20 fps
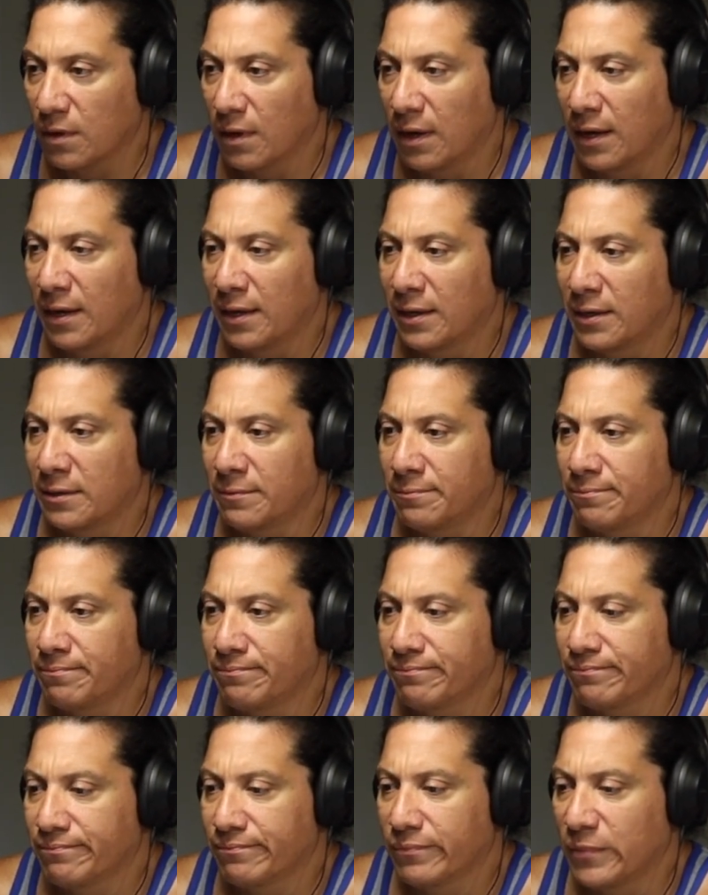now
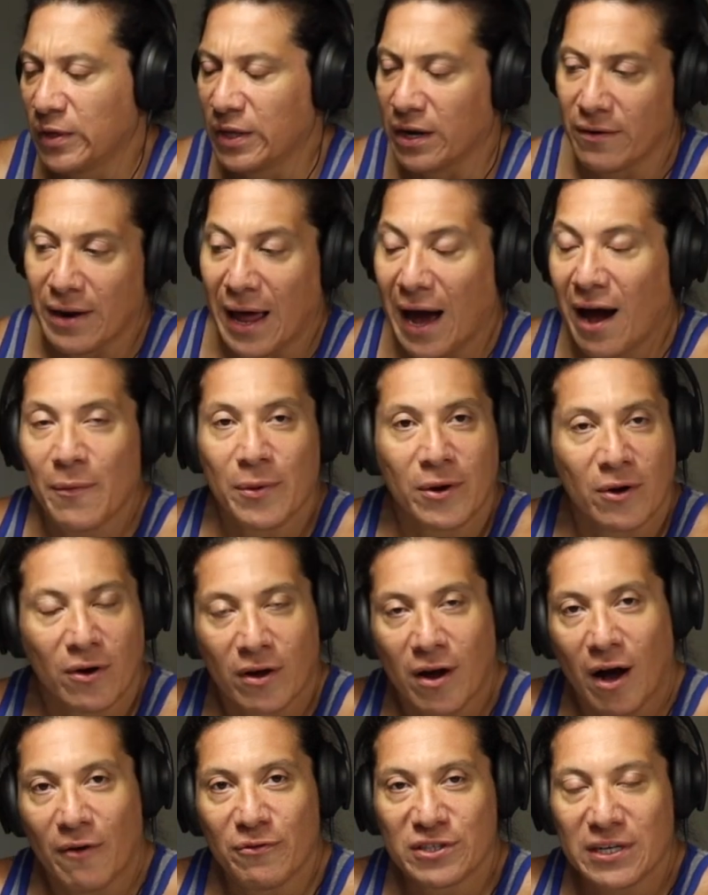I've been going
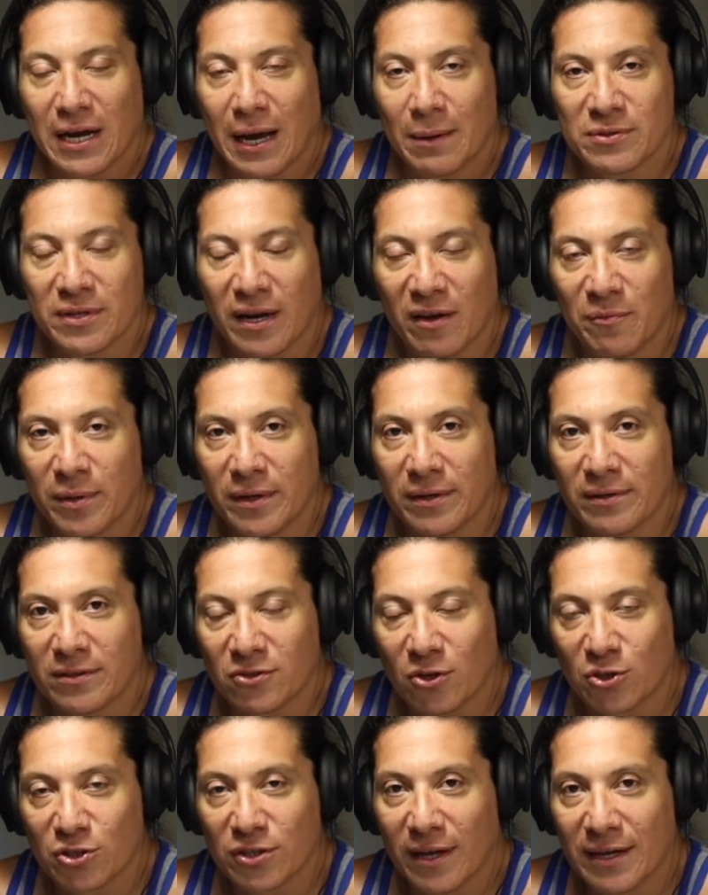to coffee shops and I've been
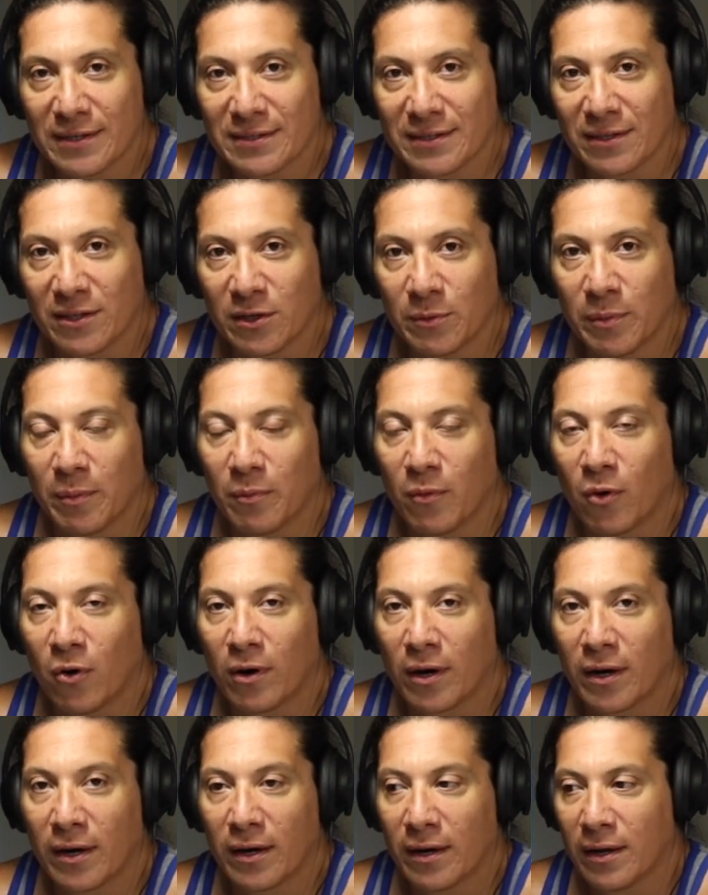socializing a little bit
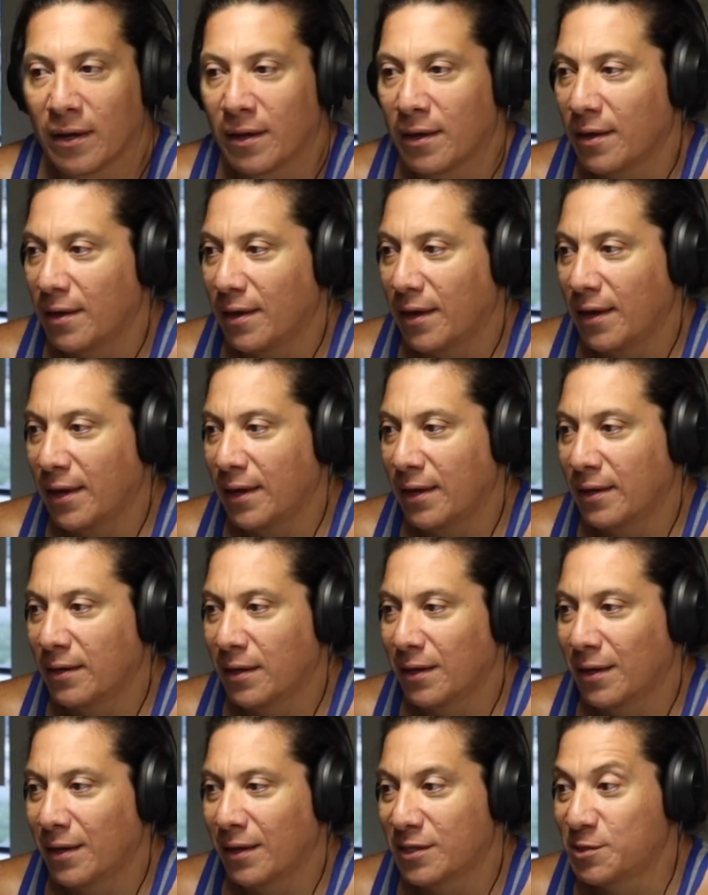more,
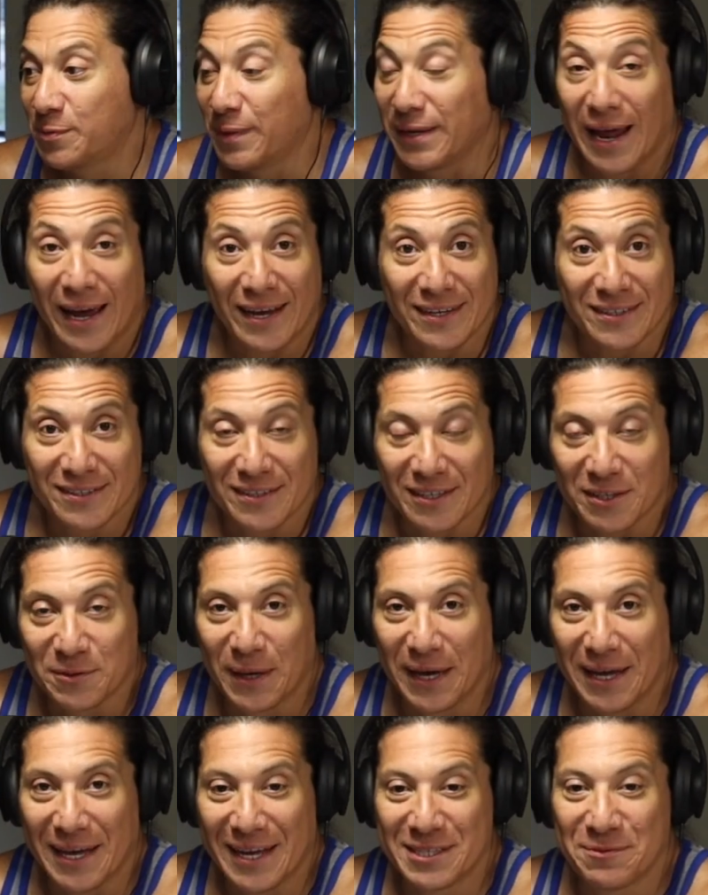and it's been nice.
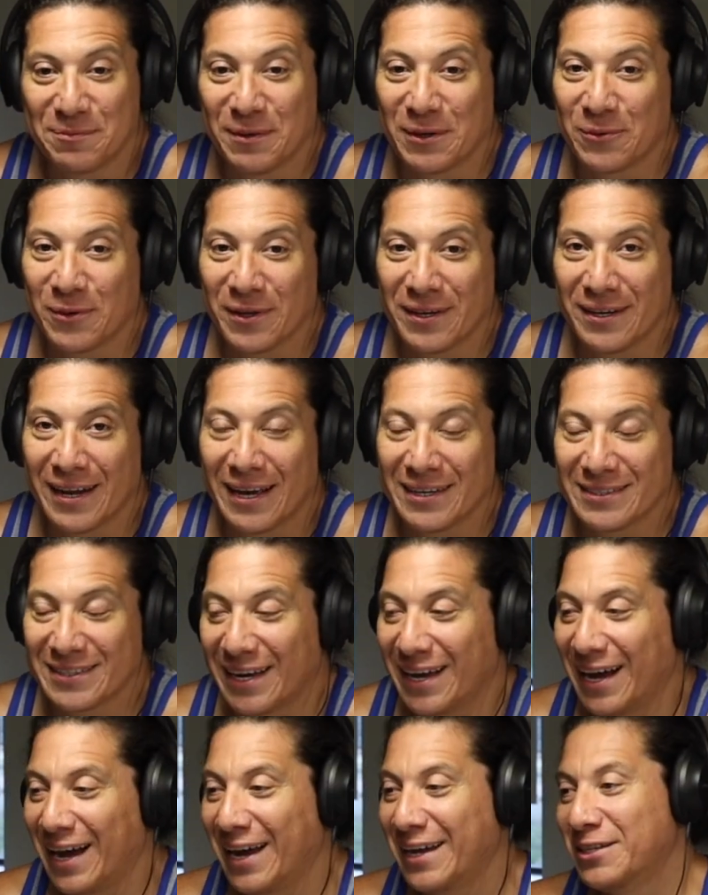It's been really nice.
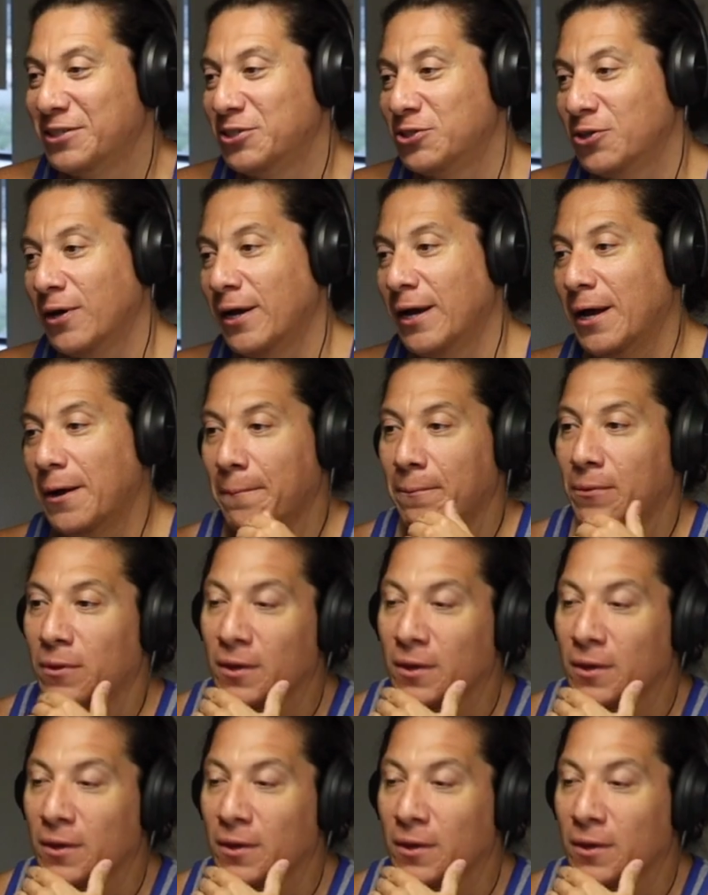I enjoy it.